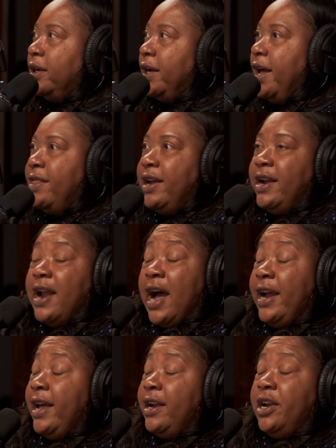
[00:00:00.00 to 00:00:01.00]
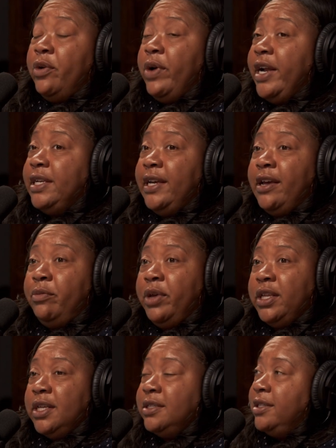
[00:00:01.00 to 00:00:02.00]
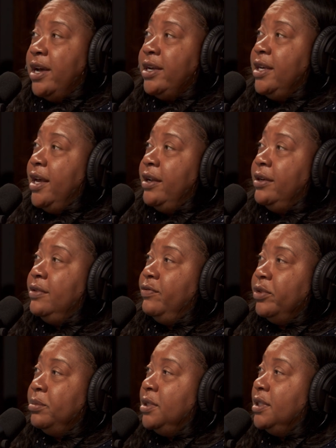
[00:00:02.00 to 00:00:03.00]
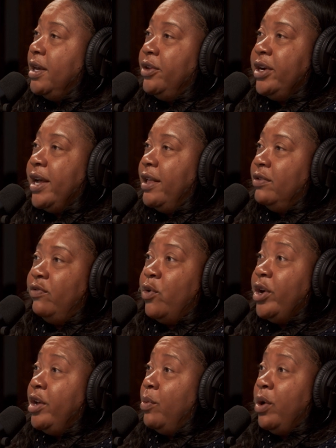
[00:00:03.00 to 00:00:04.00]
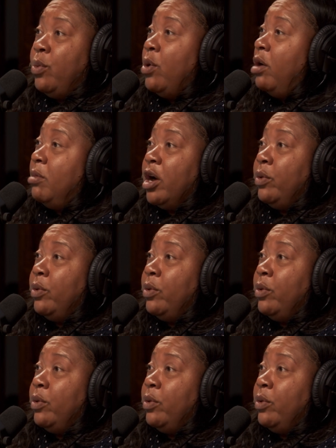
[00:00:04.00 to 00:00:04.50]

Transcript: And then I had no idea, being this young kid from Southern California, what Walmart